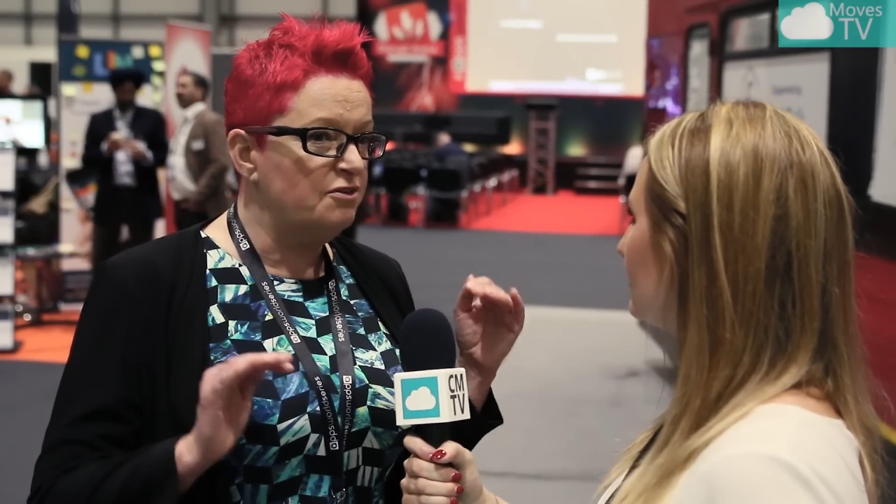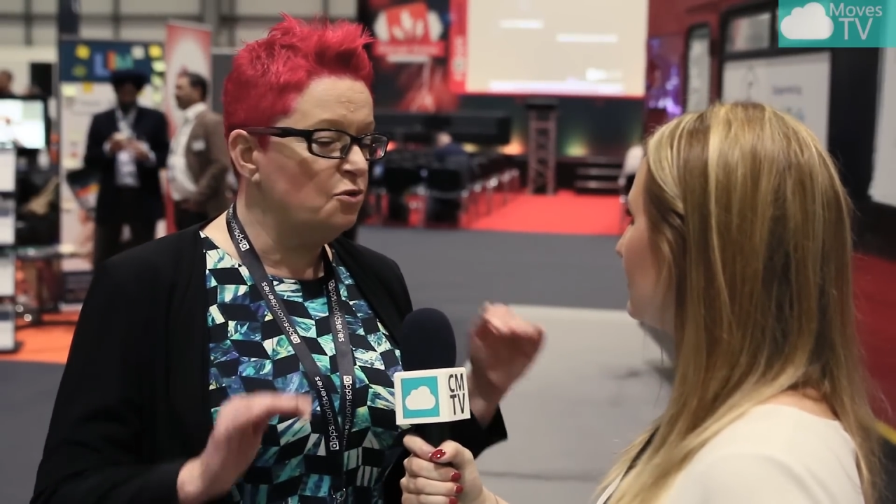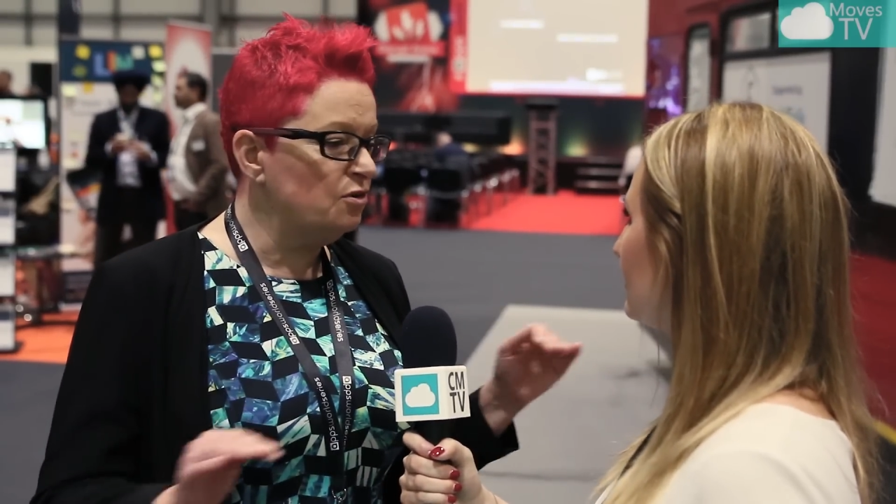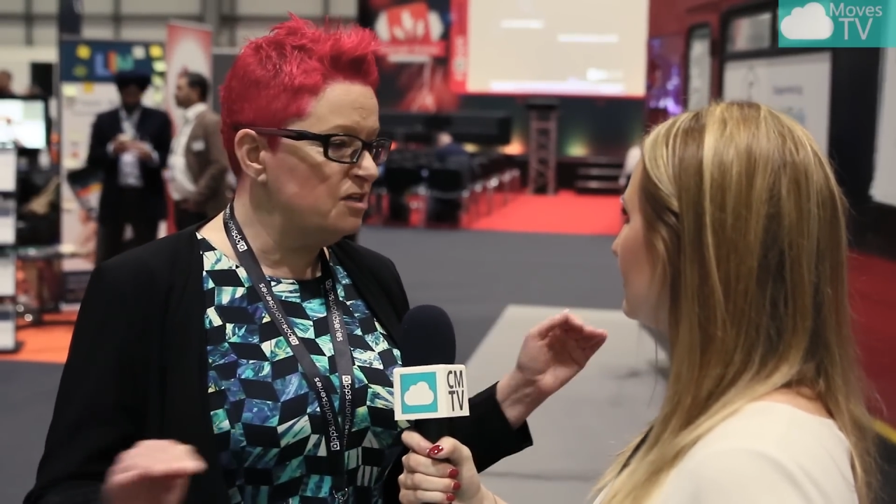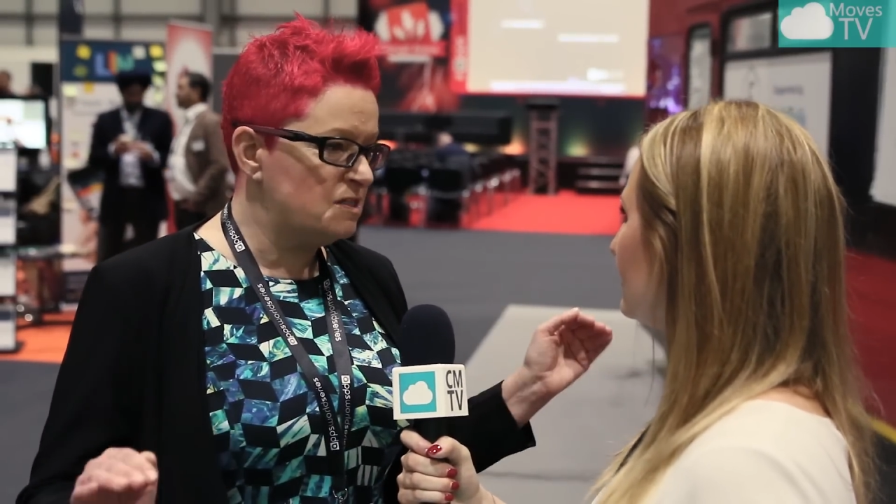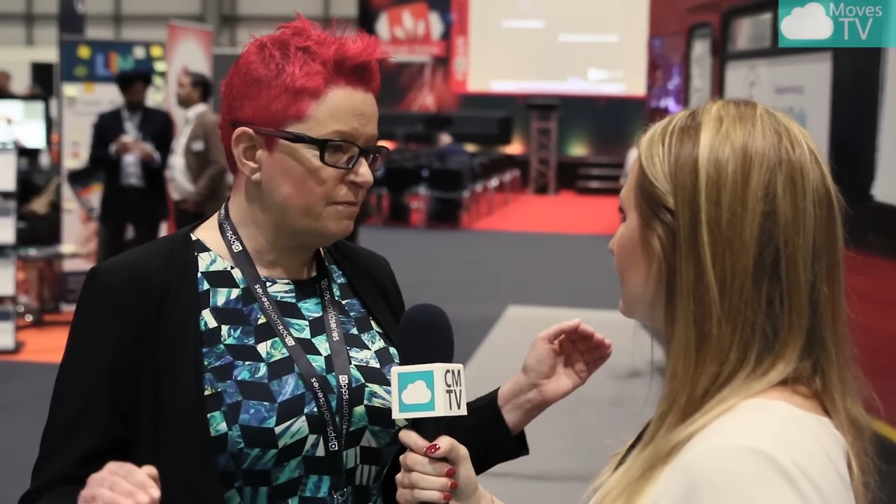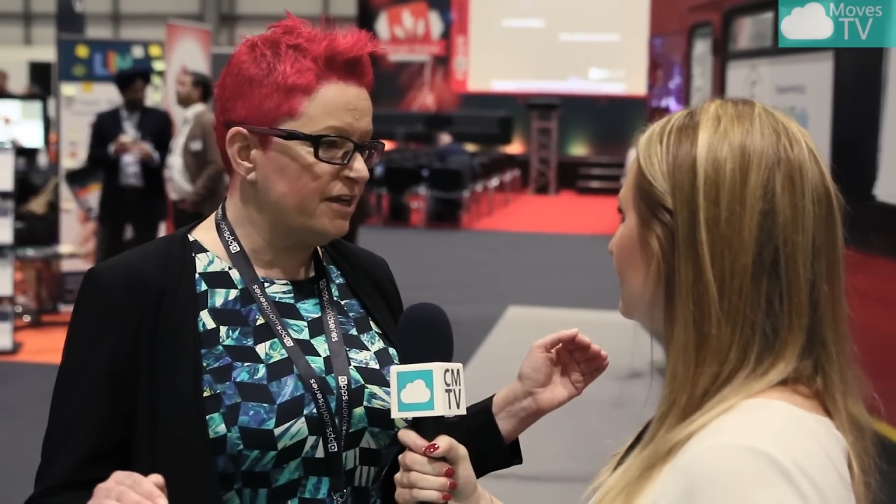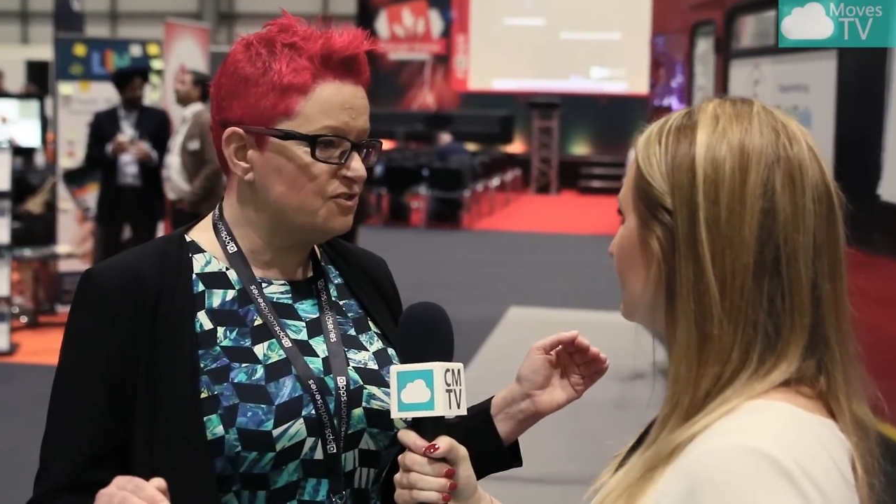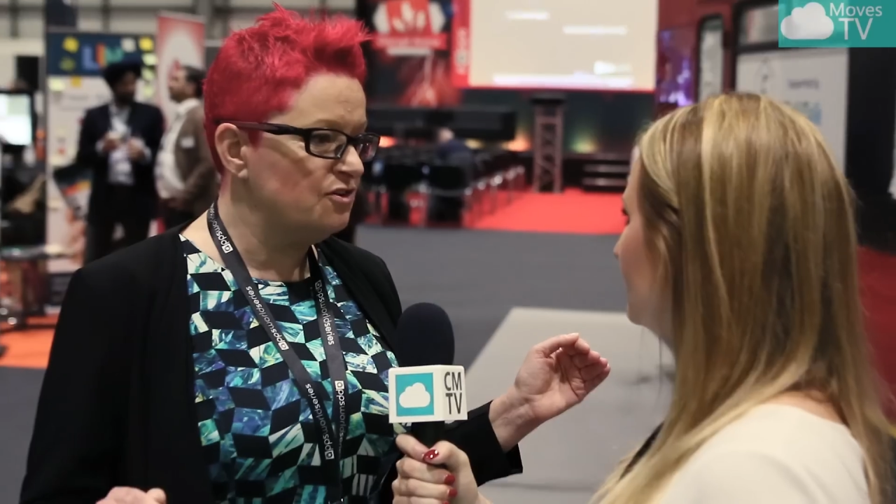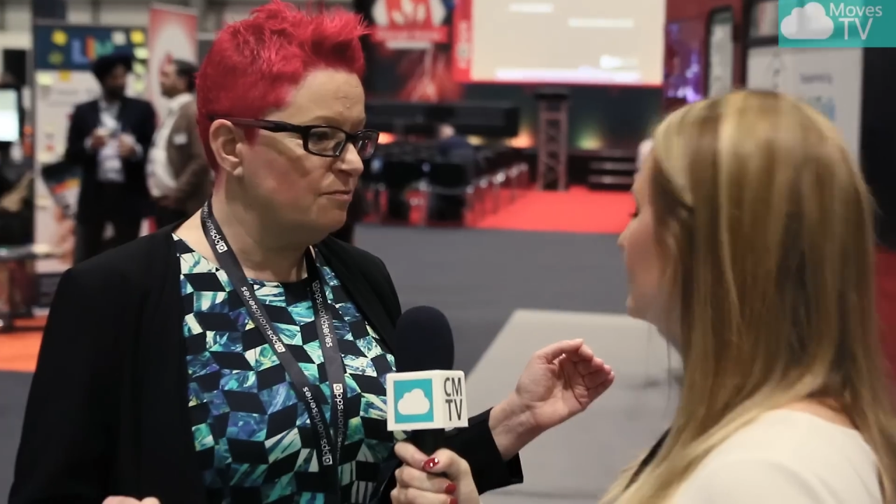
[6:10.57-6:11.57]
we're all on a
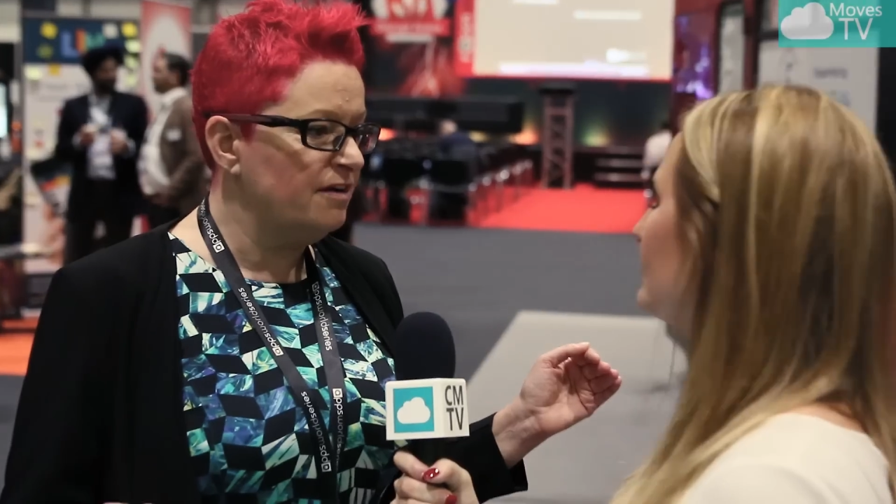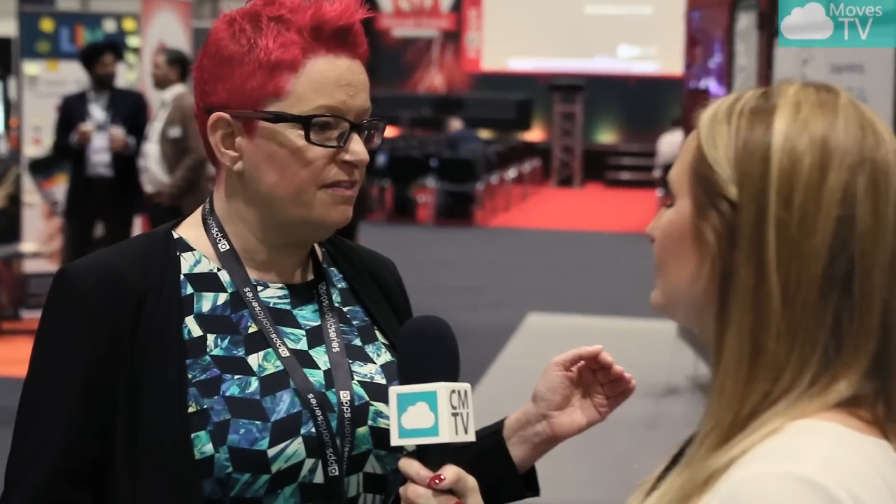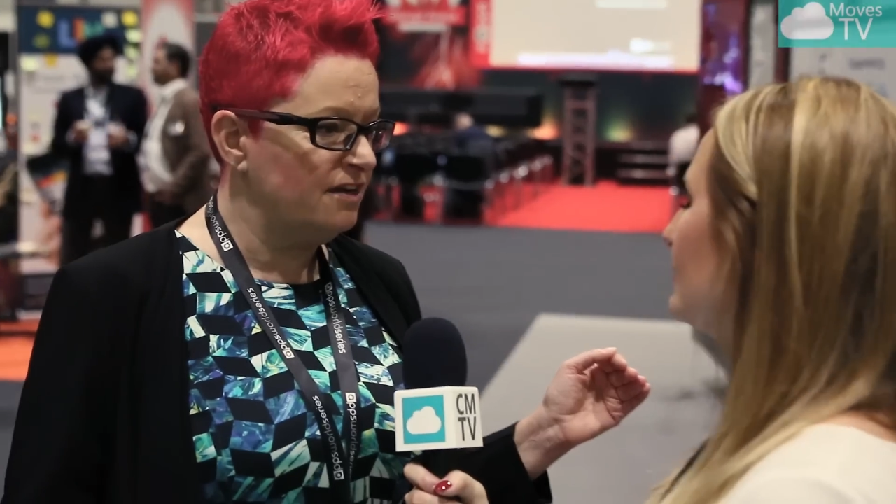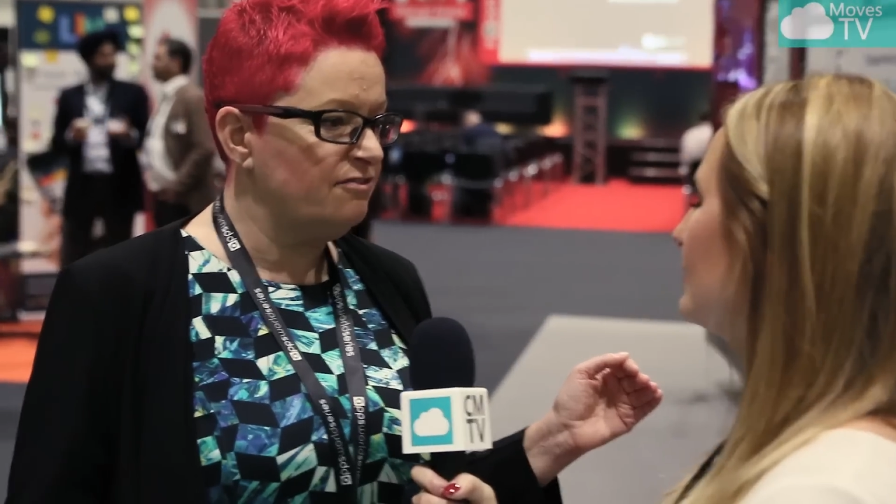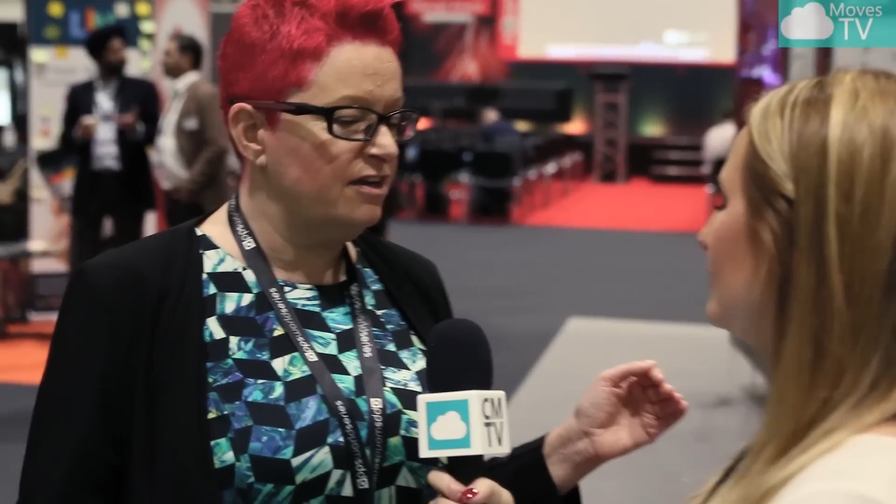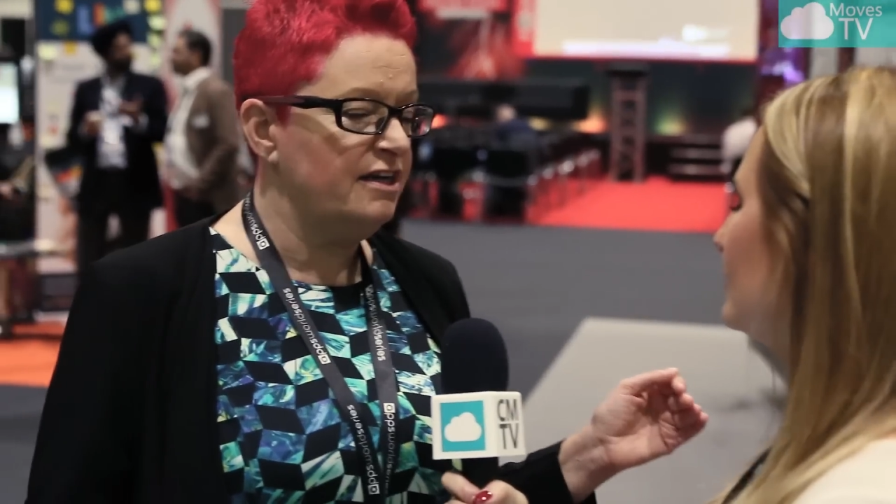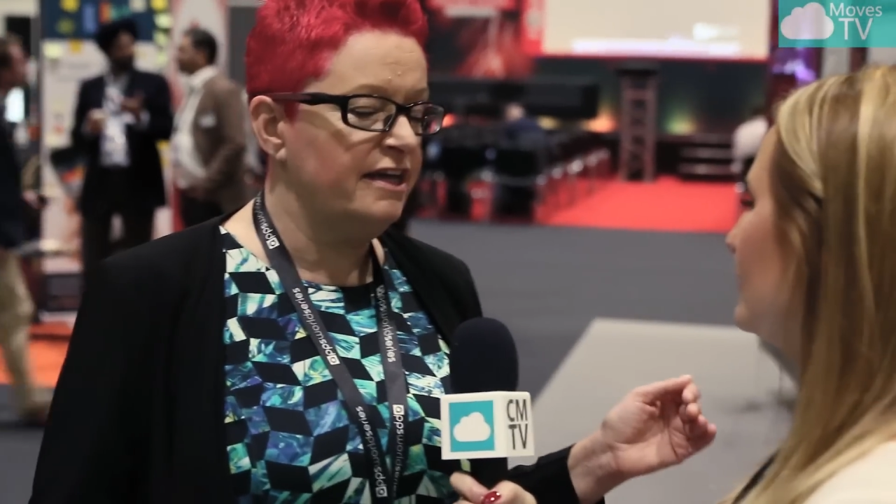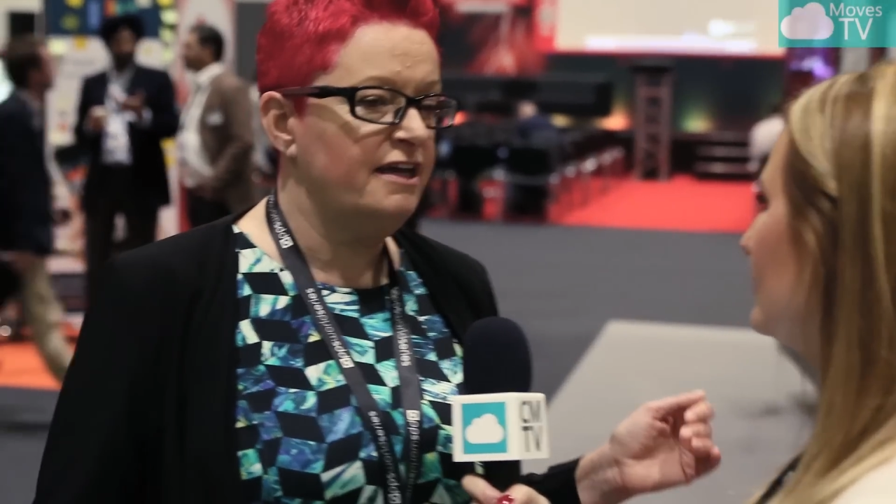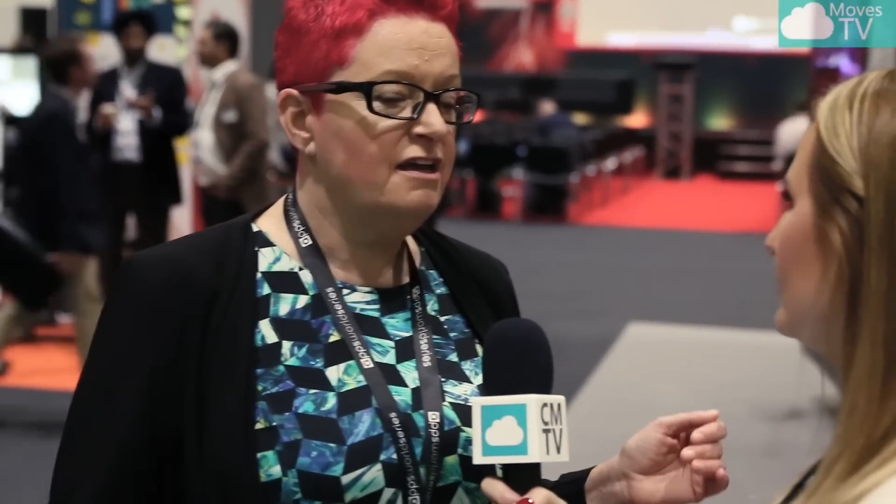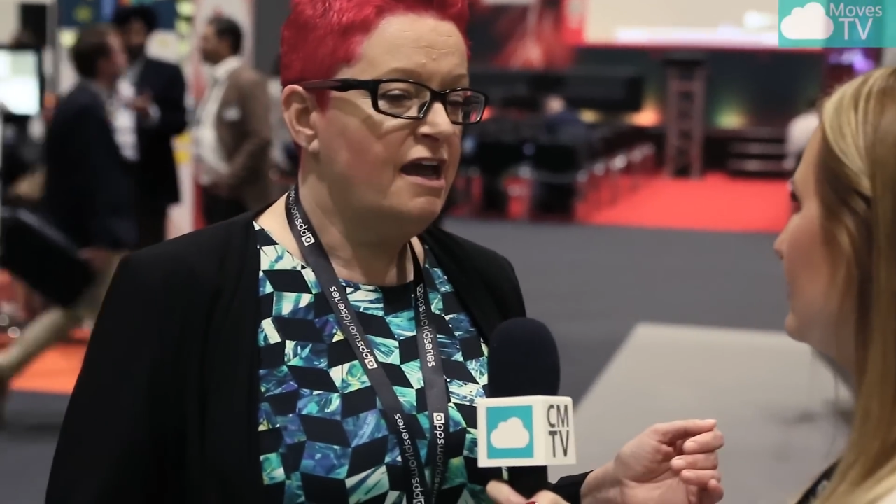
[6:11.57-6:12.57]
spectrum, I think,
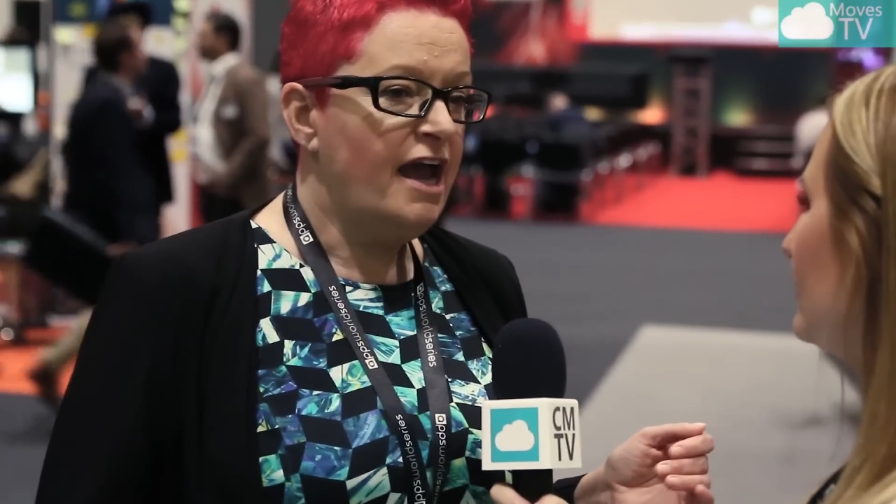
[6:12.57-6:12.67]
really.